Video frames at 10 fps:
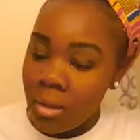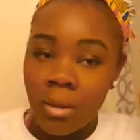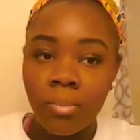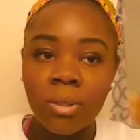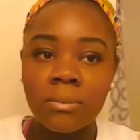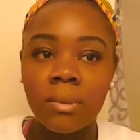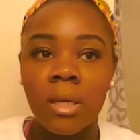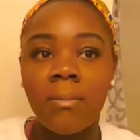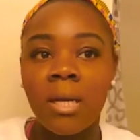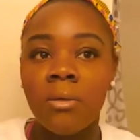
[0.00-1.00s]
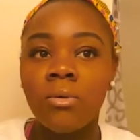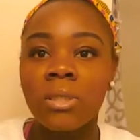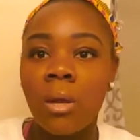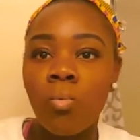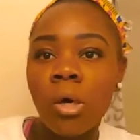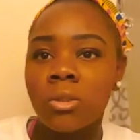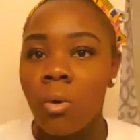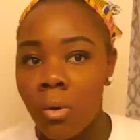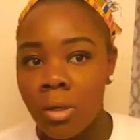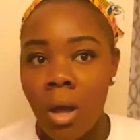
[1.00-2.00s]
in, and he was like, what's
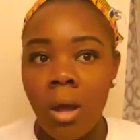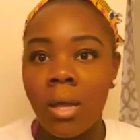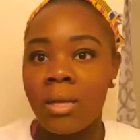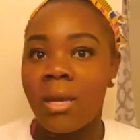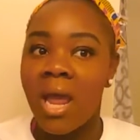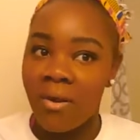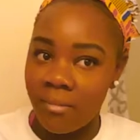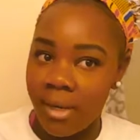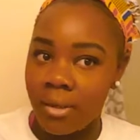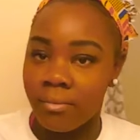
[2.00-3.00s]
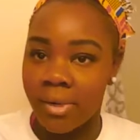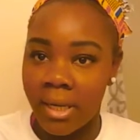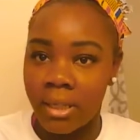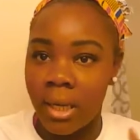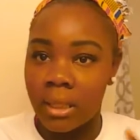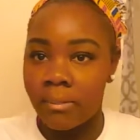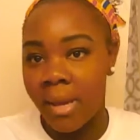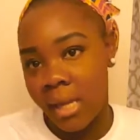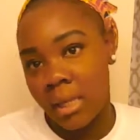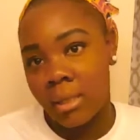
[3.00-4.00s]
going on? And then everybody ran like
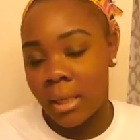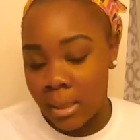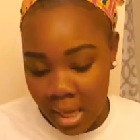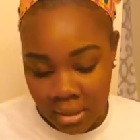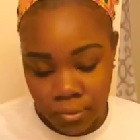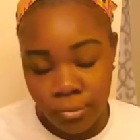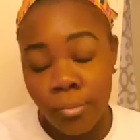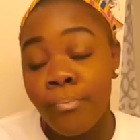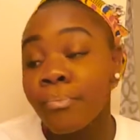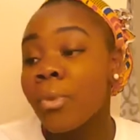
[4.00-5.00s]
back in the classroom.